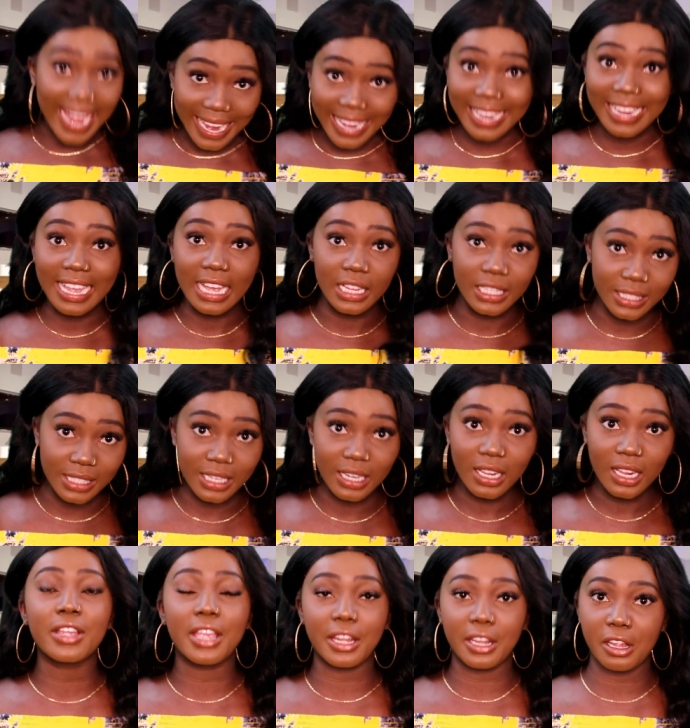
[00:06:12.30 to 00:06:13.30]

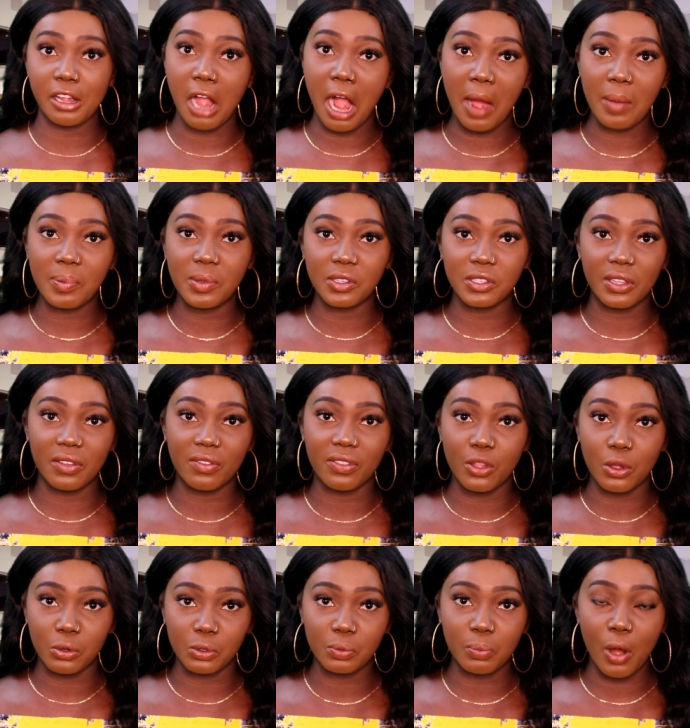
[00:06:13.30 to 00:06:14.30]
and you're getting copies
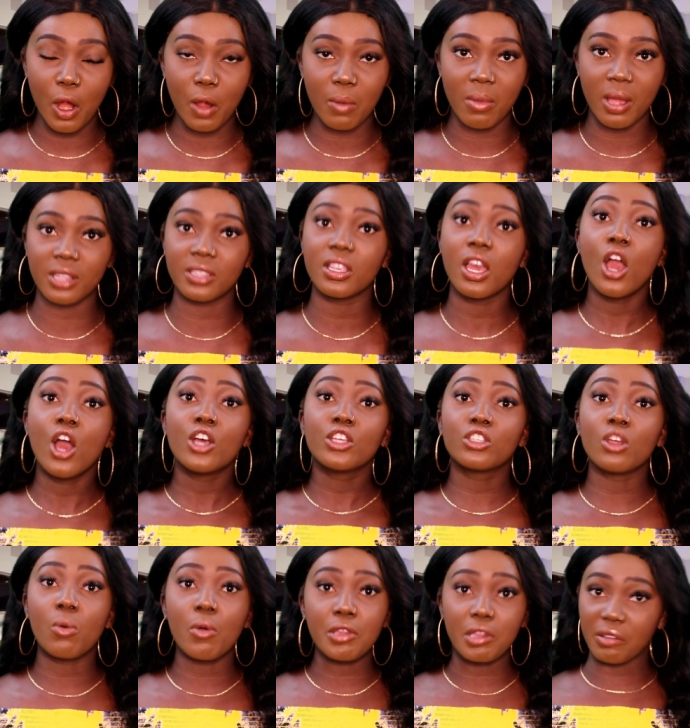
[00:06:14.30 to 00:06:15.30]
of those permits.
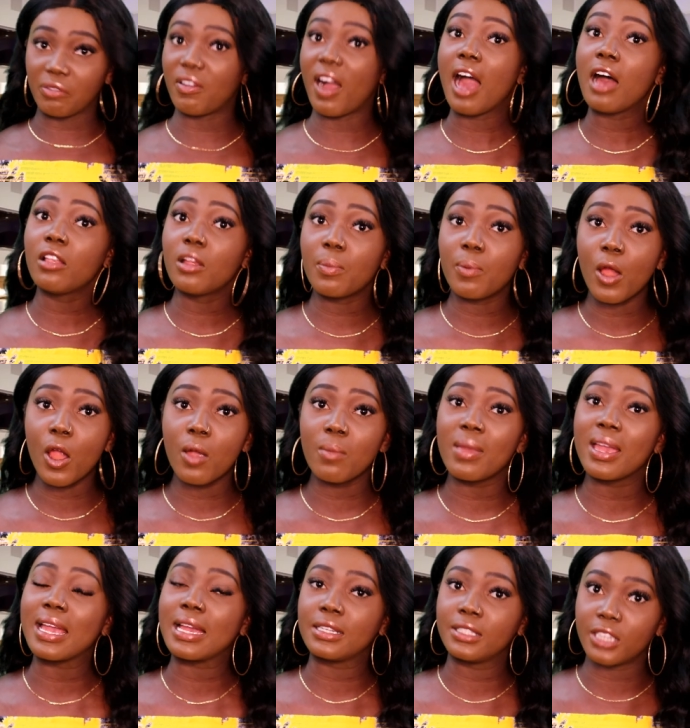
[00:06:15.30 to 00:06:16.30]
So when you file a
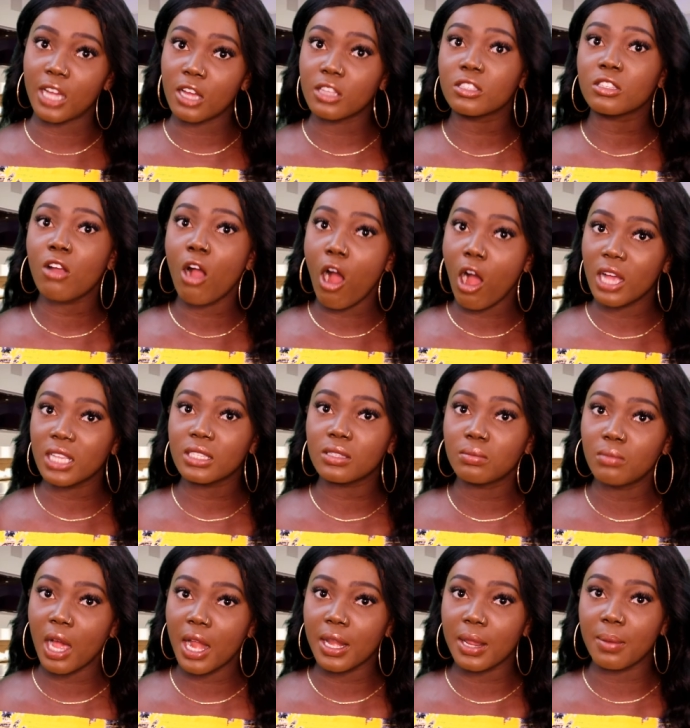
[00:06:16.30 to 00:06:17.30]
permit, it does
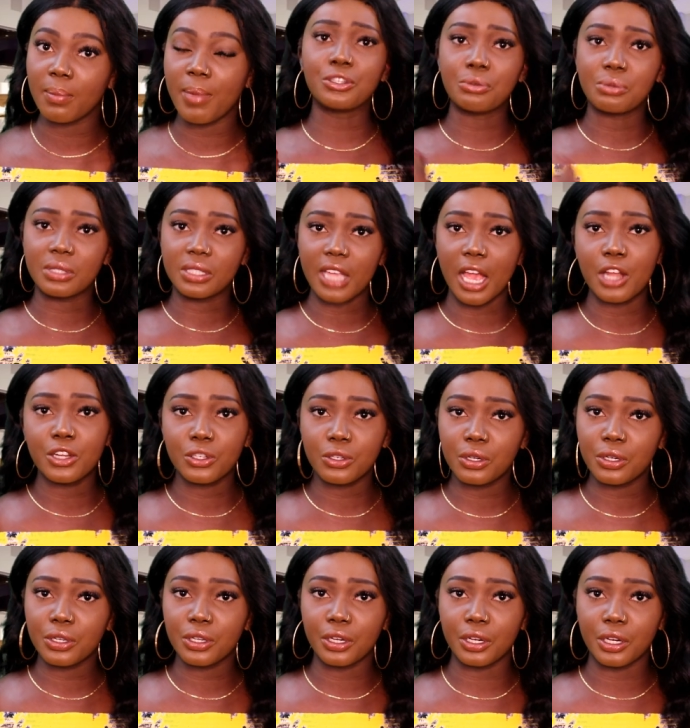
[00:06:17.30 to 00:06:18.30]
cost money. You
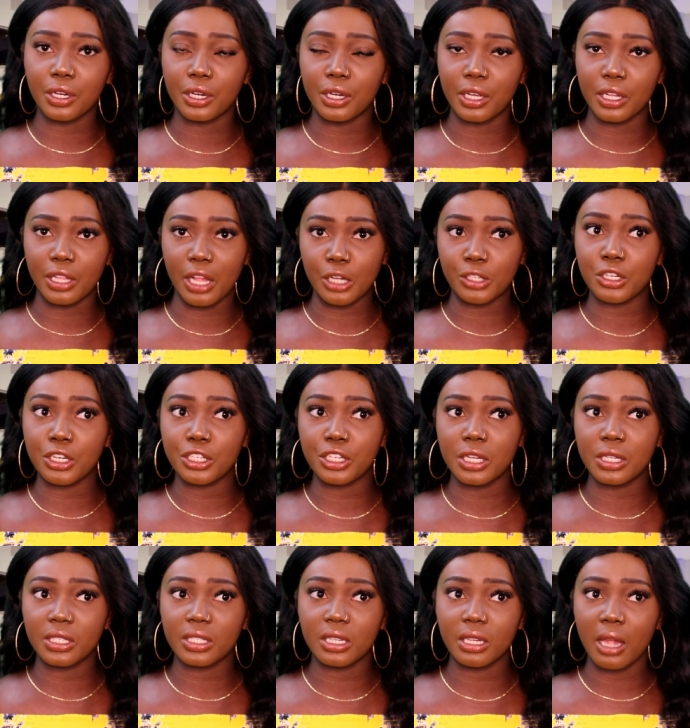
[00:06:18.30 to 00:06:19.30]
schedule your
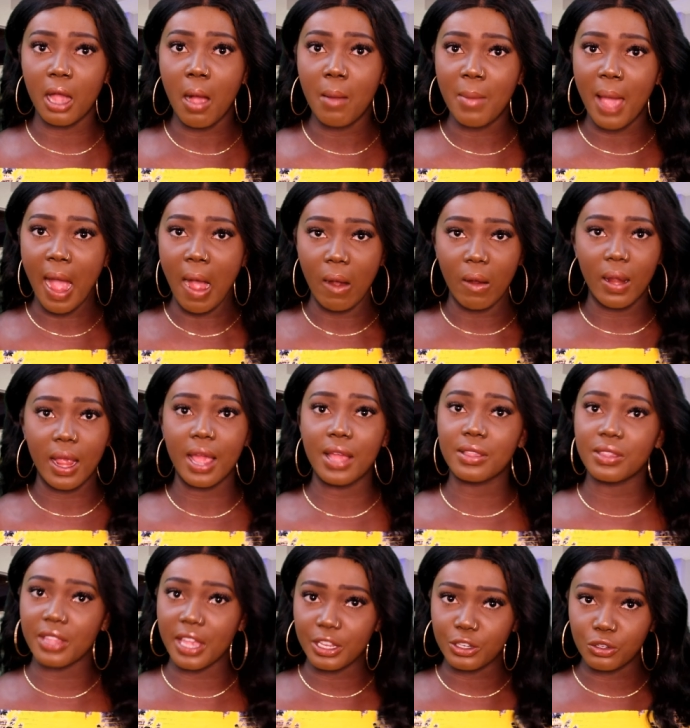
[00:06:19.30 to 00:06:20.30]
electrician to come
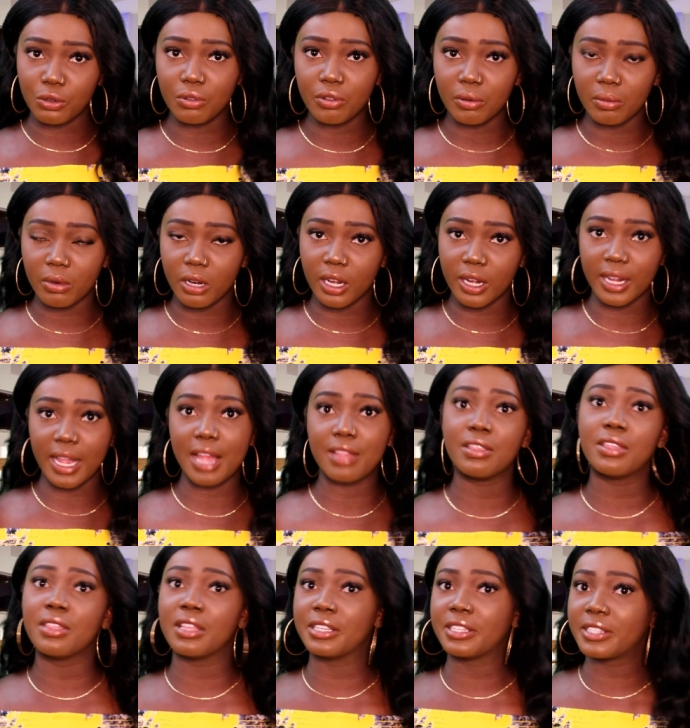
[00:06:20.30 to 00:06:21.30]
out, they do the work,
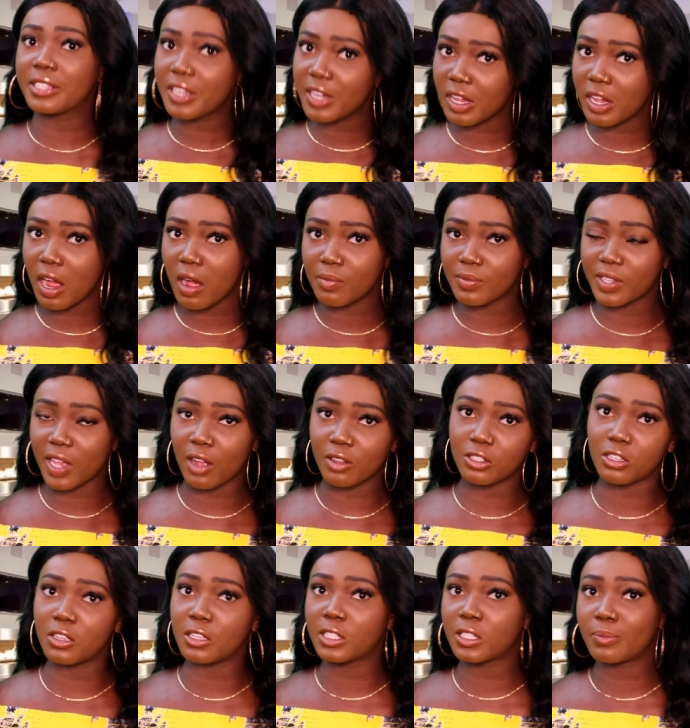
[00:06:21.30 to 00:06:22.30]
and then the city comes
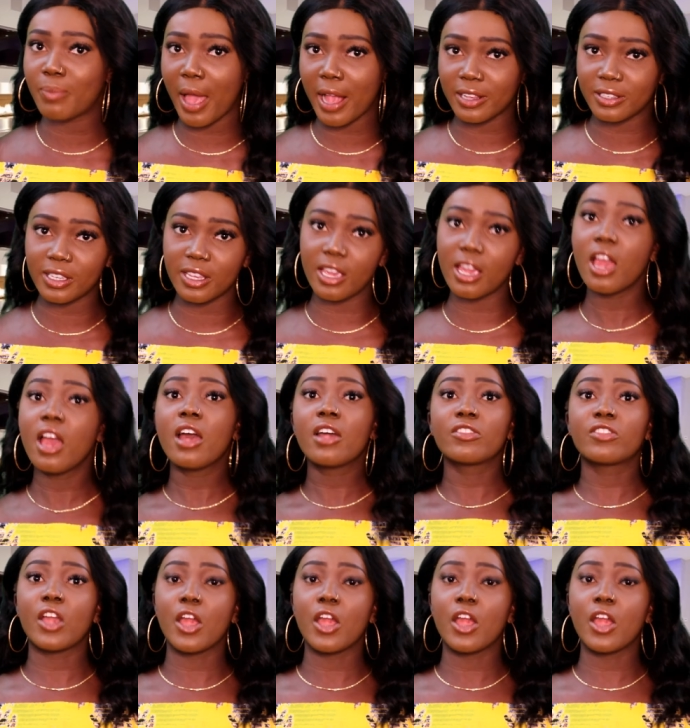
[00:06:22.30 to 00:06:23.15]
out to inspect it,